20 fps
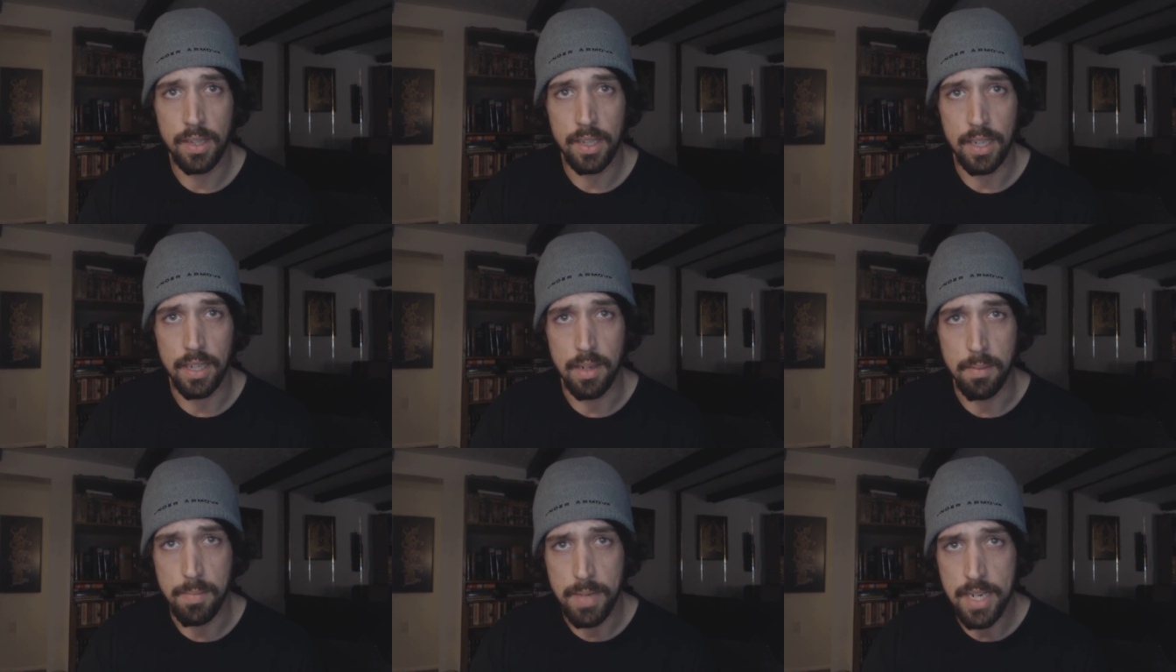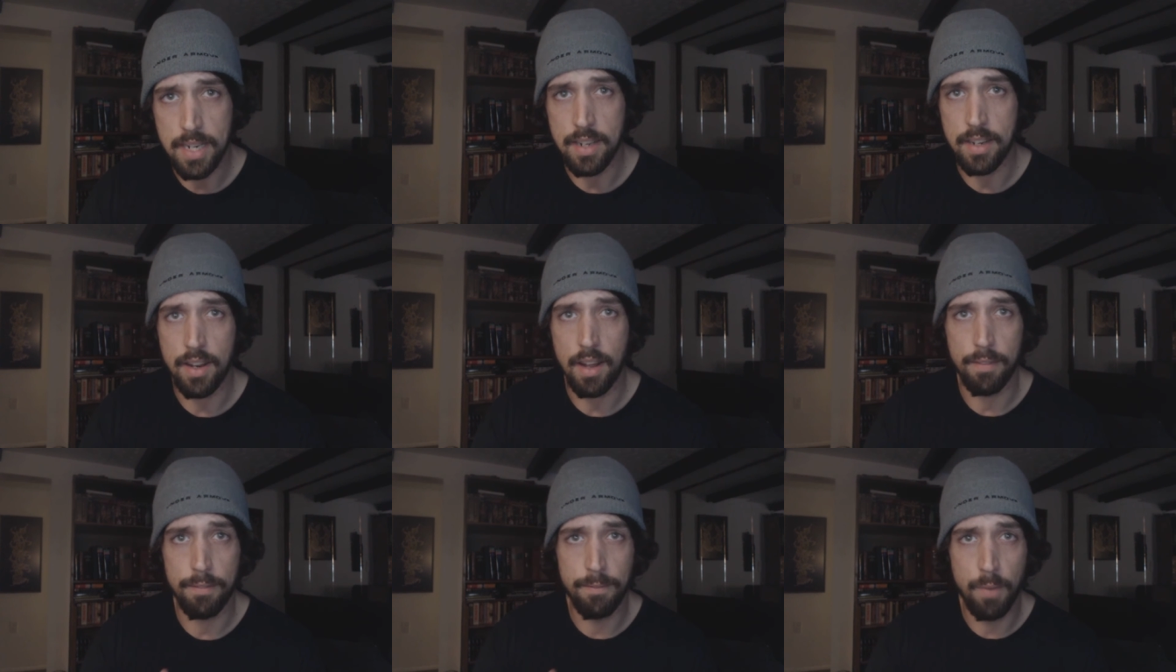and the
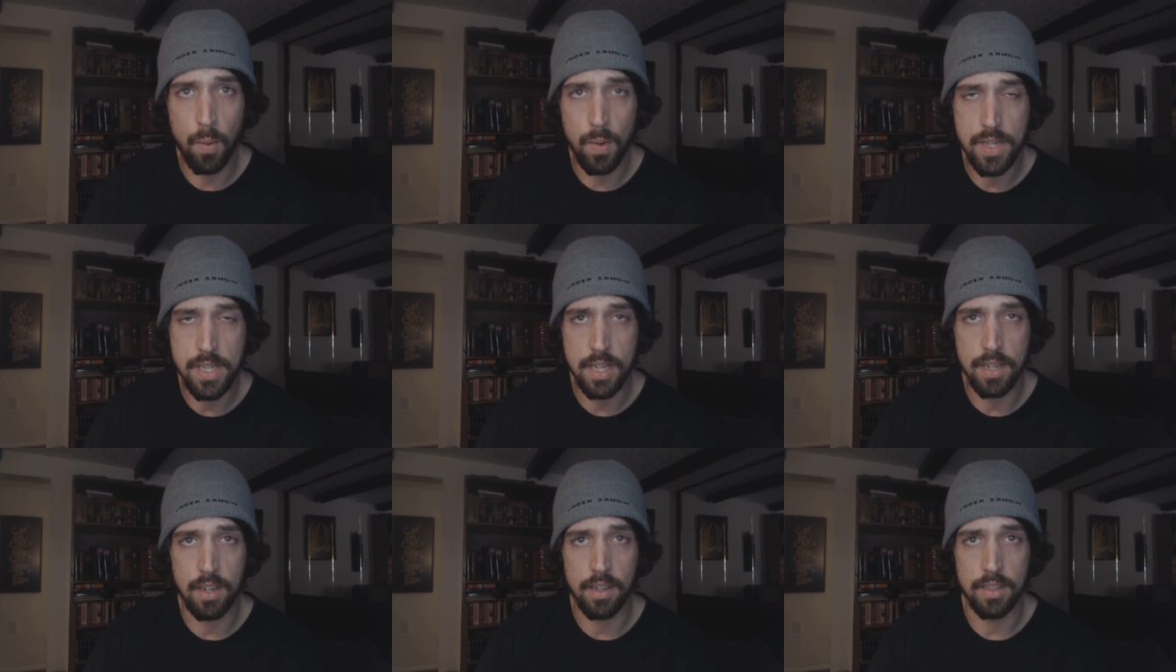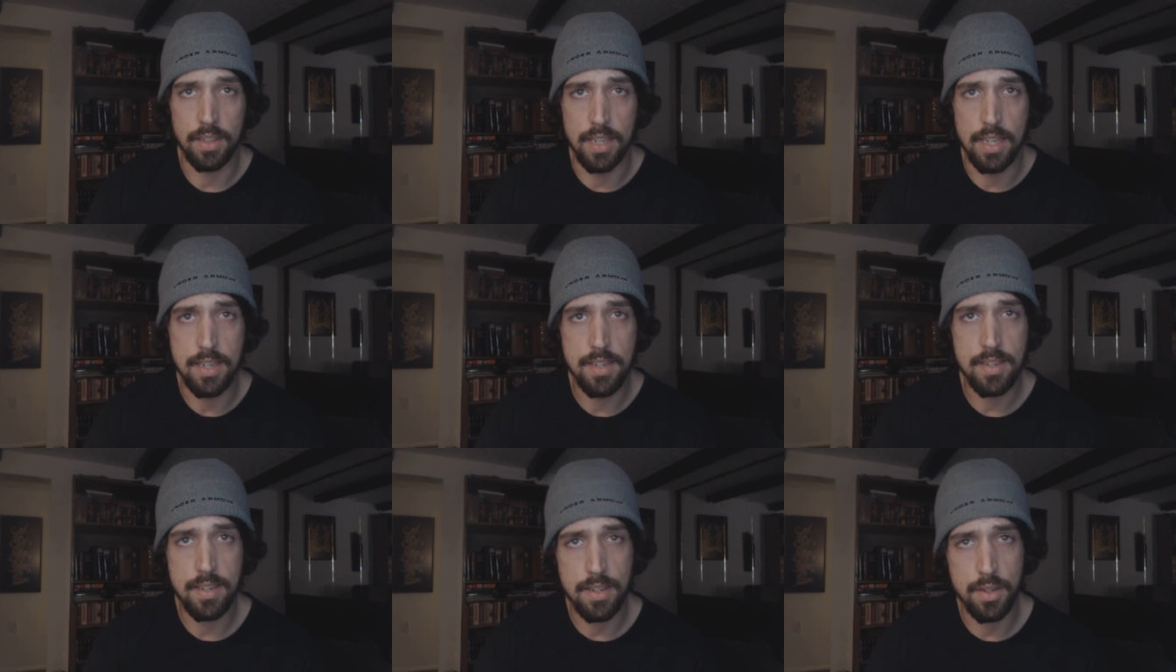media not focusing on
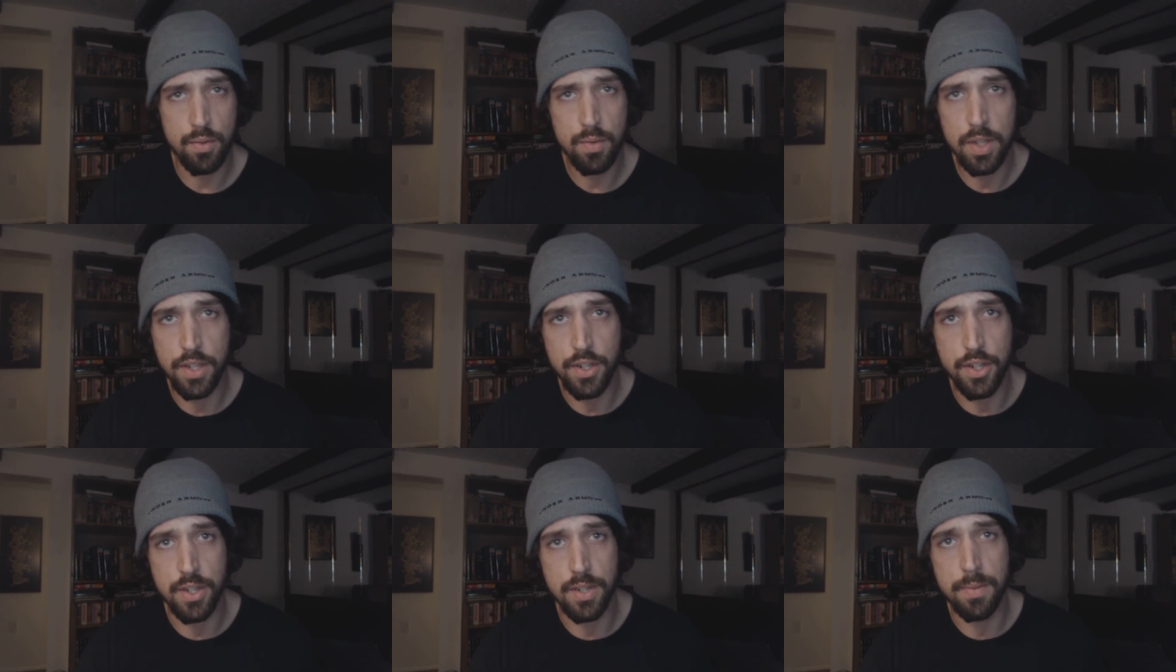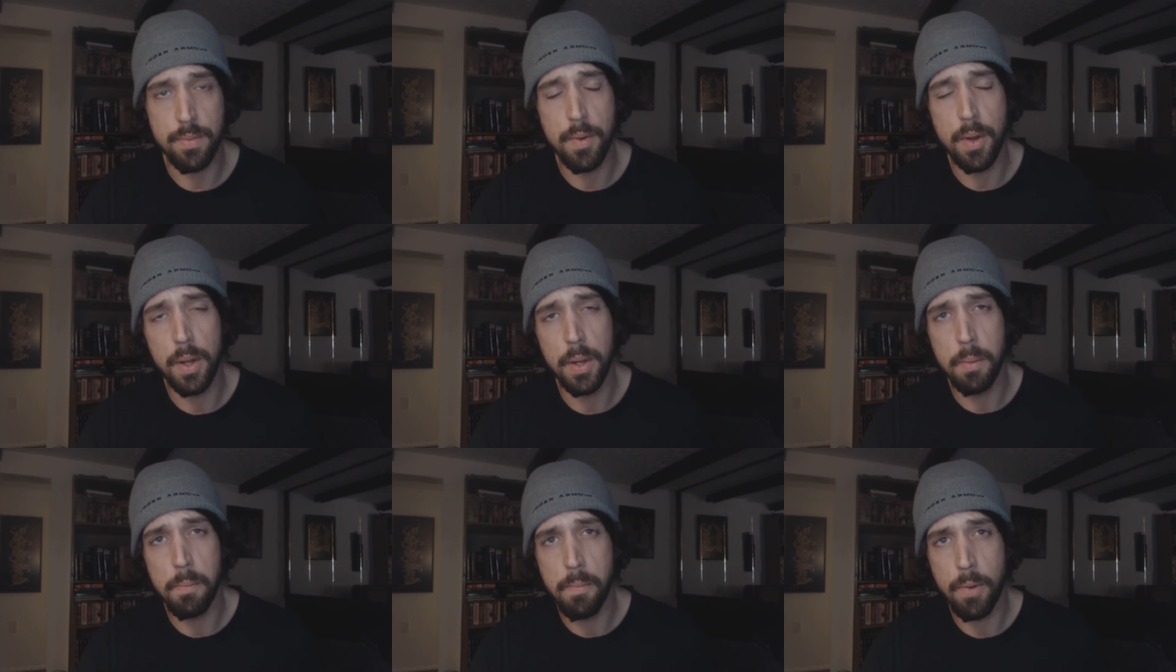this is really just
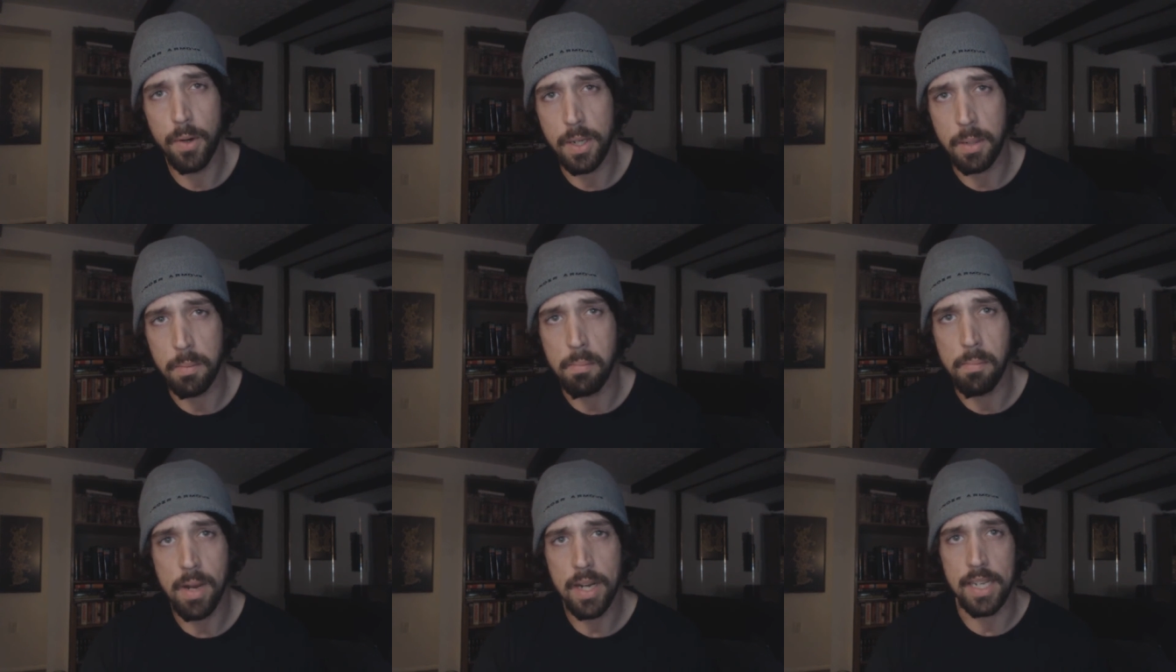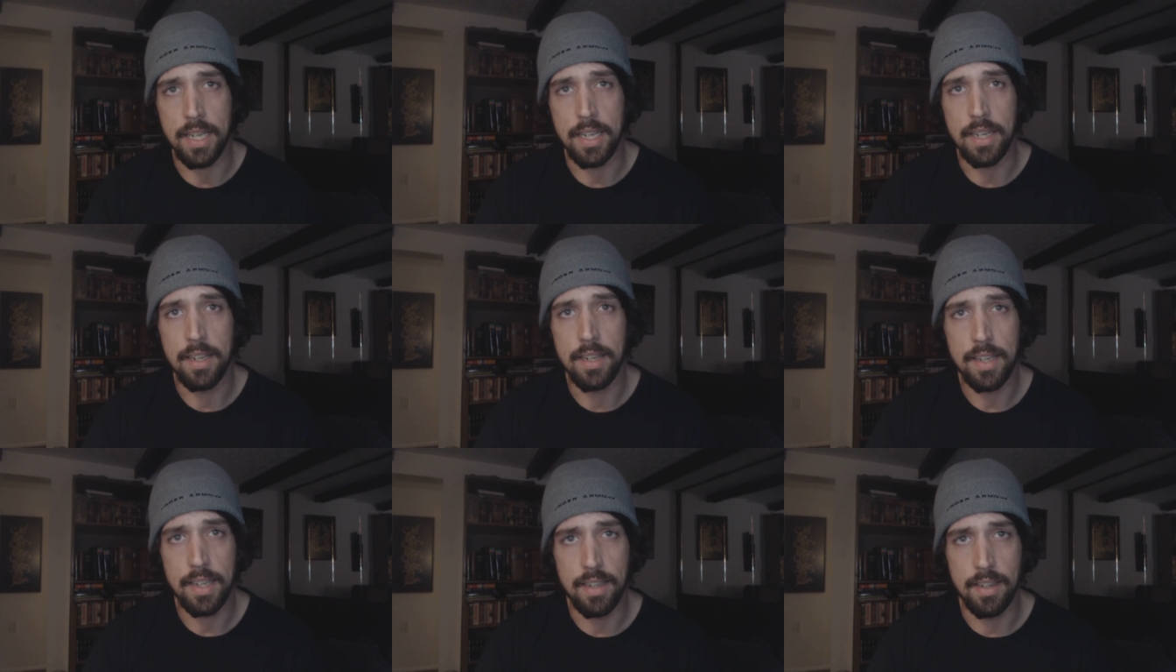putting
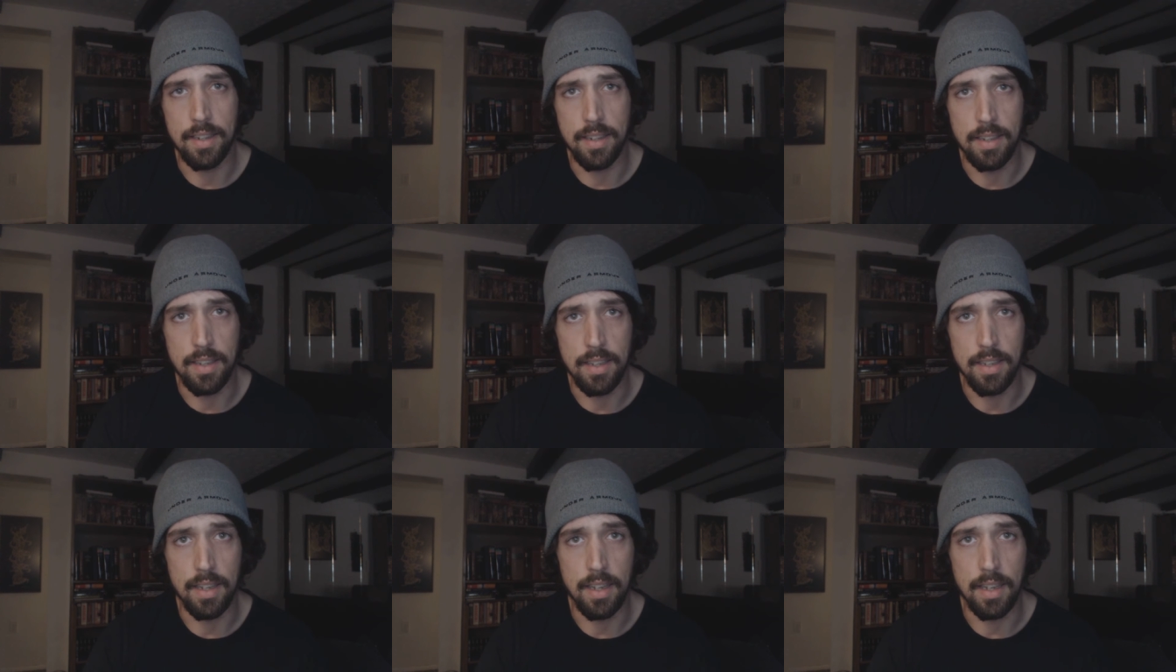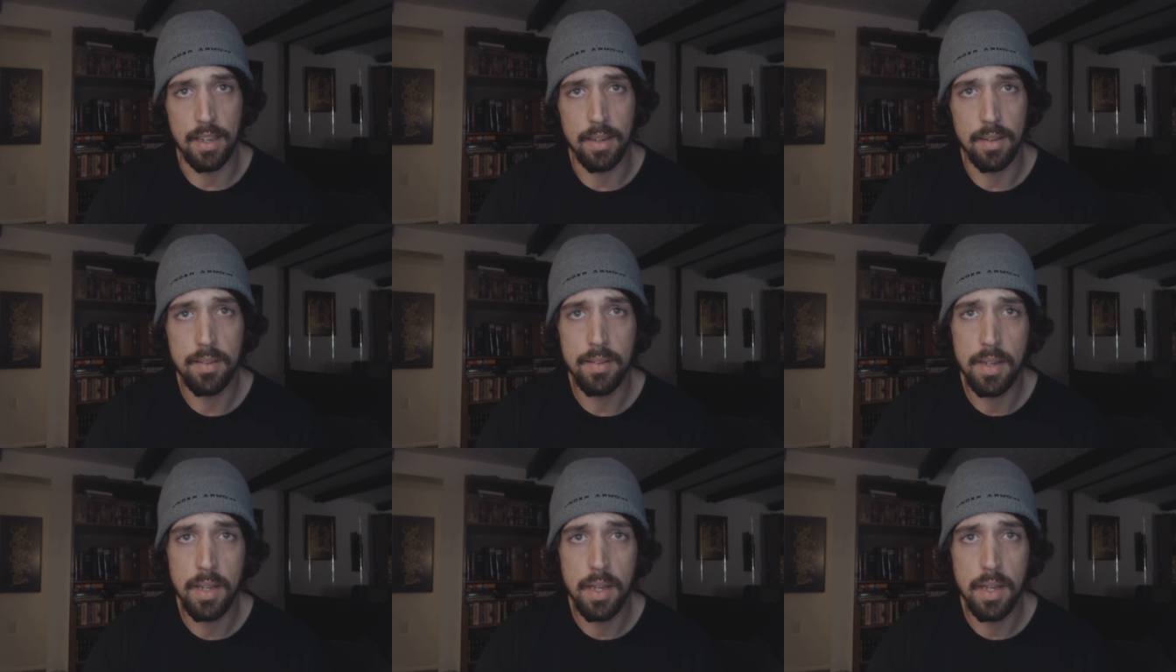money in the uh,